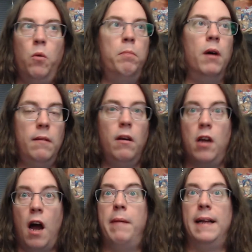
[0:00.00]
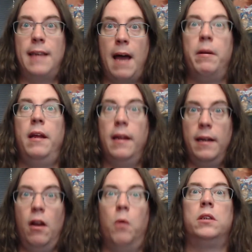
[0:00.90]
But combat's happening, and
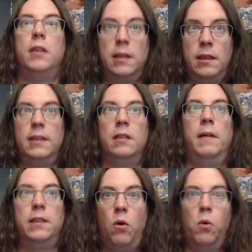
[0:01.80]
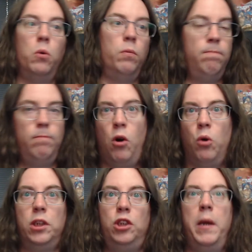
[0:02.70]
it's a whole
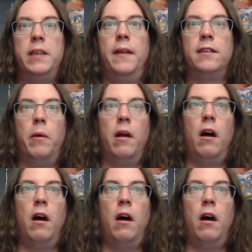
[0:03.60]
situation that's going on